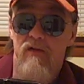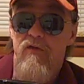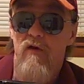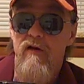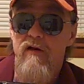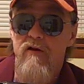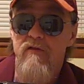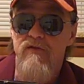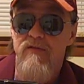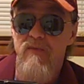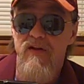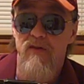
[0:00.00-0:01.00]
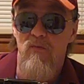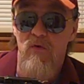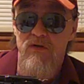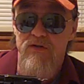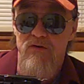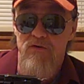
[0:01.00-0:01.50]
32 Smith &
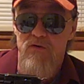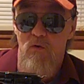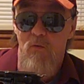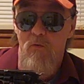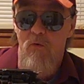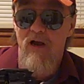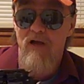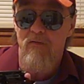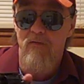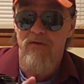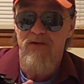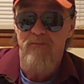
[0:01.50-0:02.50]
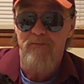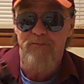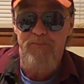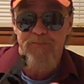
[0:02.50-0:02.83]
Wesson short rounds.